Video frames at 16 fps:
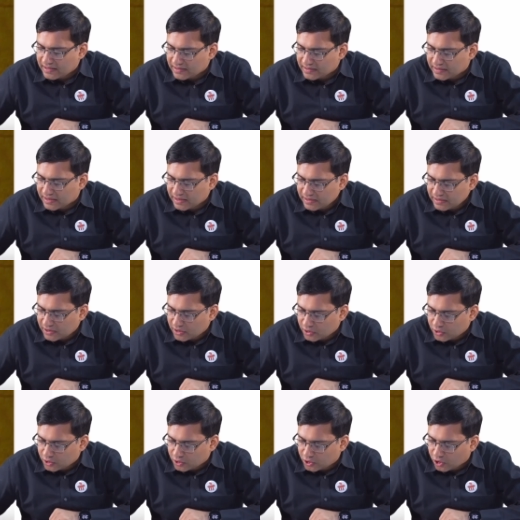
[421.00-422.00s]
the
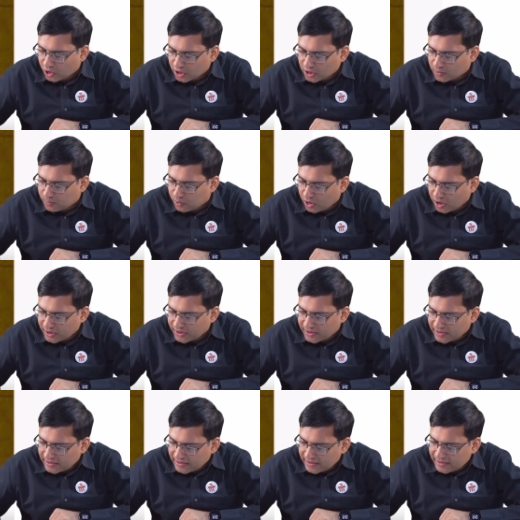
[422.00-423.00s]
dot blot
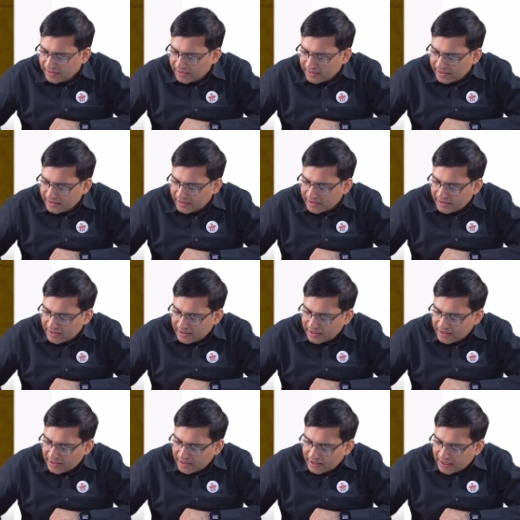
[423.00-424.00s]

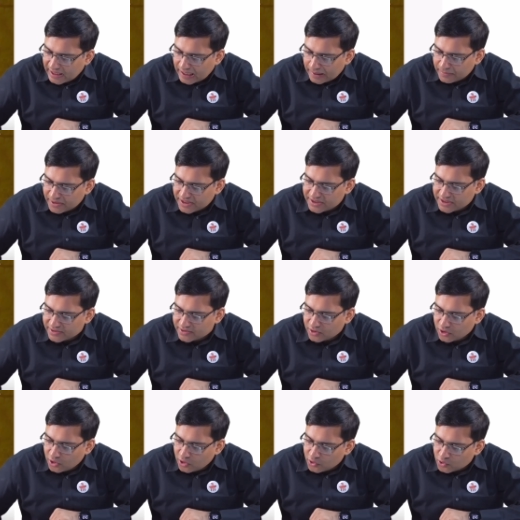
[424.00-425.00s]
hemorrhages.
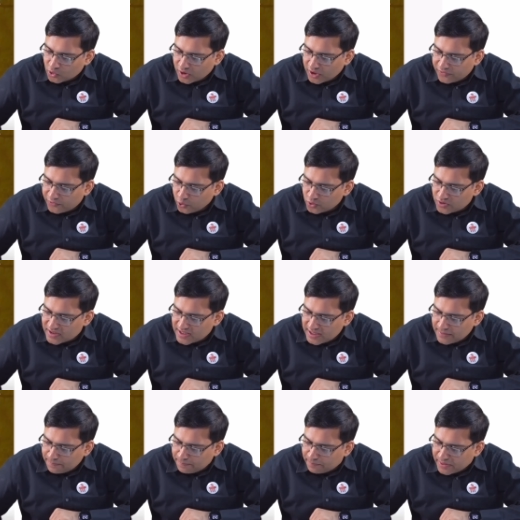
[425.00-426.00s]
So if you
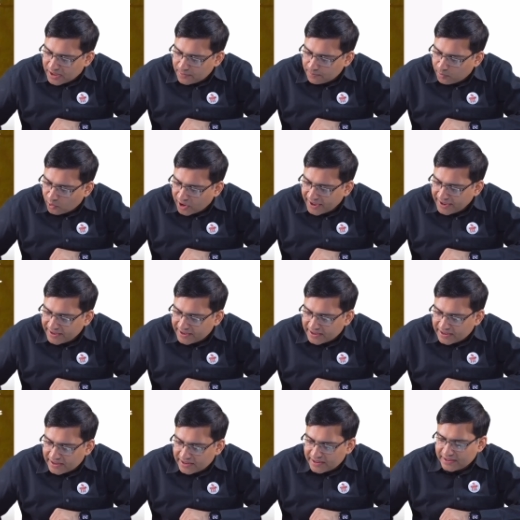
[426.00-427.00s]
see pinpoint
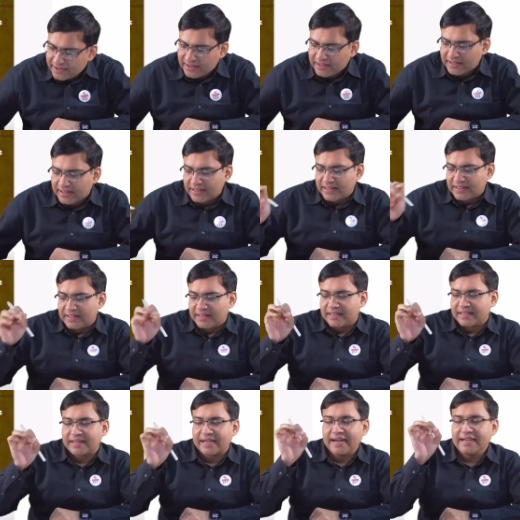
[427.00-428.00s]

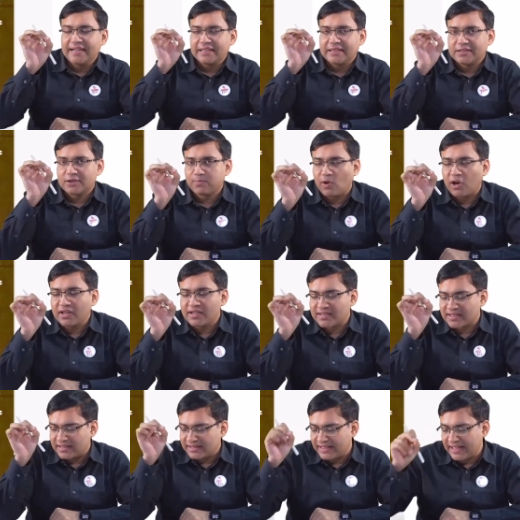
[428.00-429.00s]
red
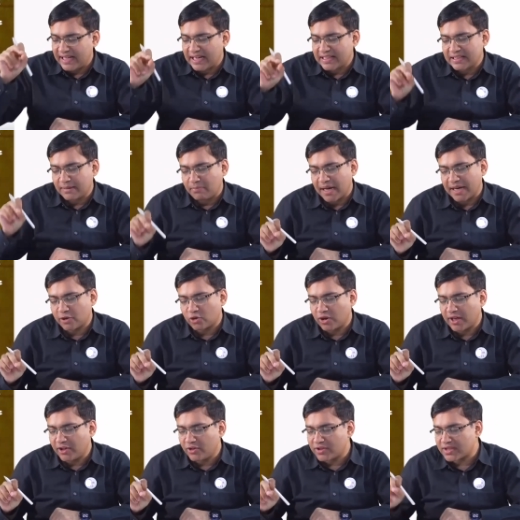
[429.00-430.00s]
spots, they are the
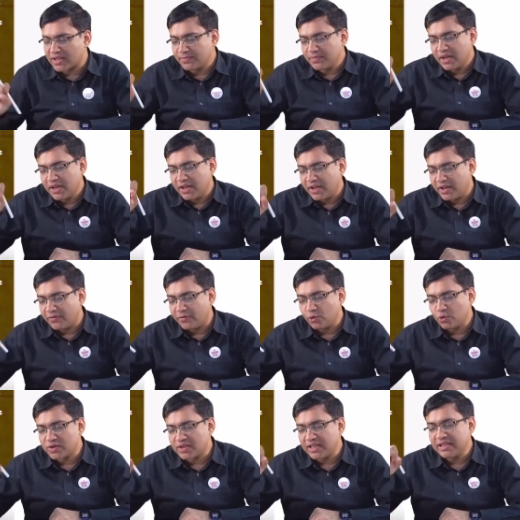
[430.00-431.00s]
microaneurysm. If
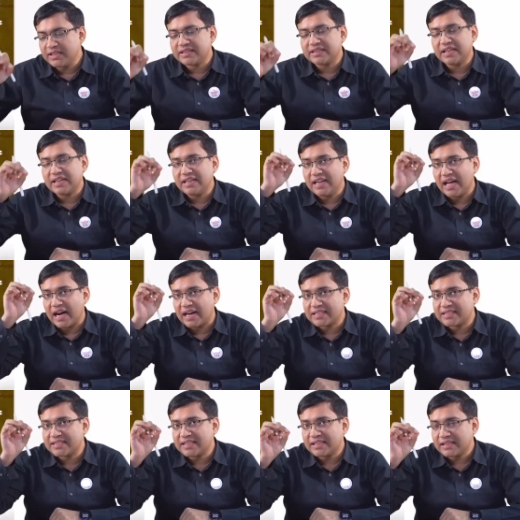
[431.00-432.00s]
you see the
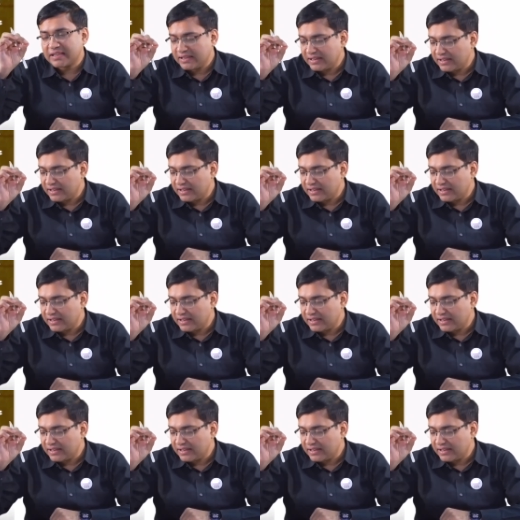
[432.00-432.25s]
larger